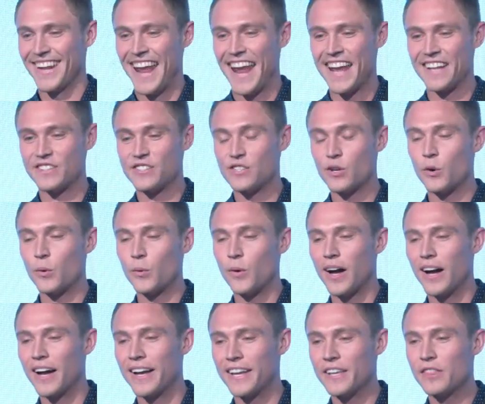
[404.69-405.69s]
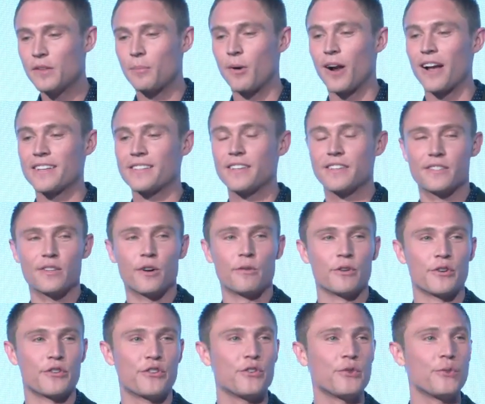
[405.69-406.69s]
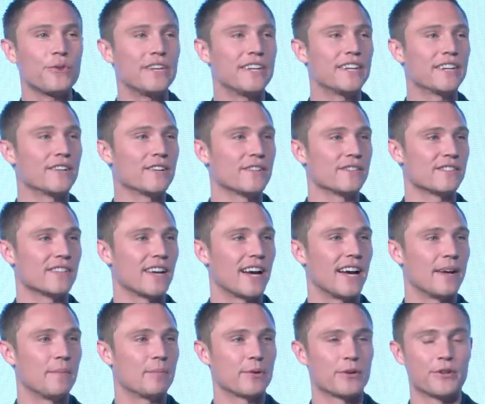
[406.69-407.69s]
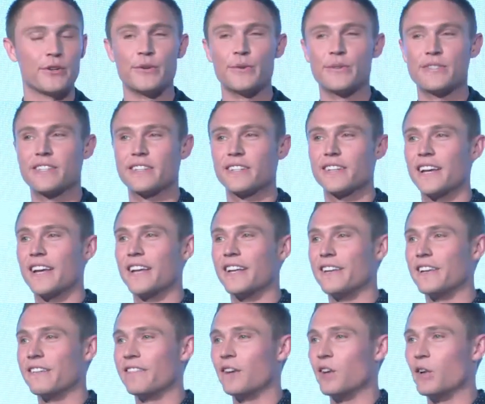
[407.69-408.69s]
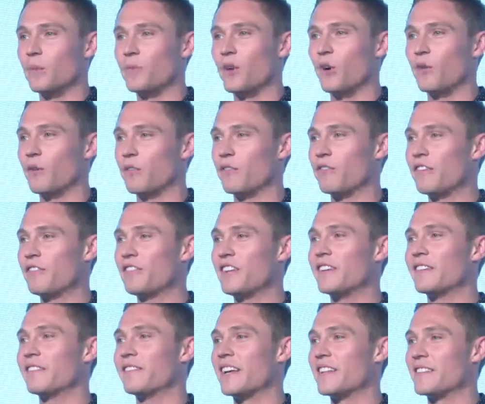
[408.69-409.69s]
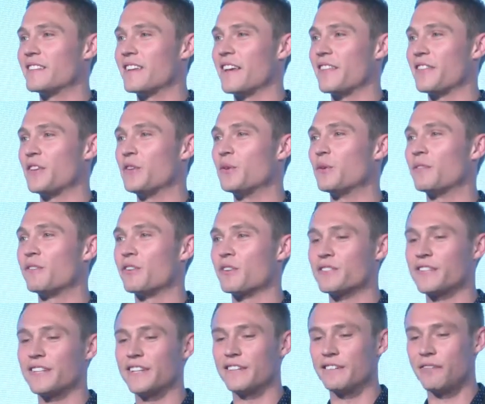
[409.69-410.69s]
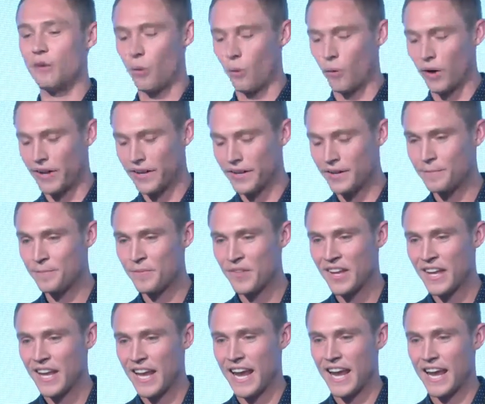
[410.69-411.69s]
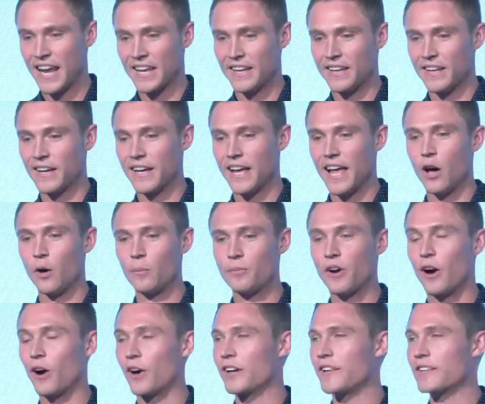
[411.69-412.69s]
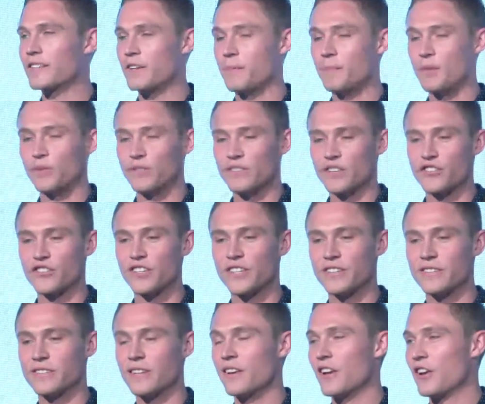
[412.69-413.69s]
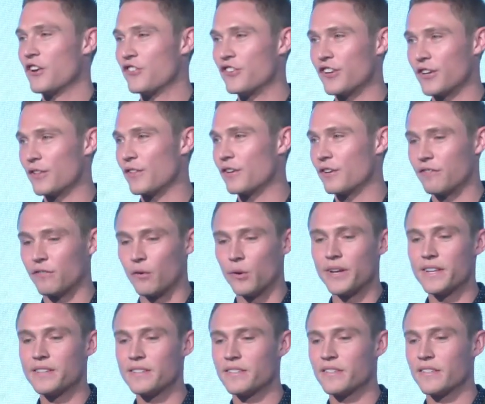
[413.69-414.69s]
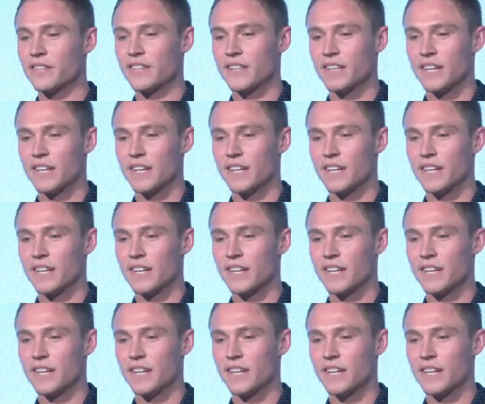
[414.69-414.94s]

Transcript: And so in the process, over 2 years, I produced and developed over 50 events at the University of Hawaii and helped artists and musicians share their voice,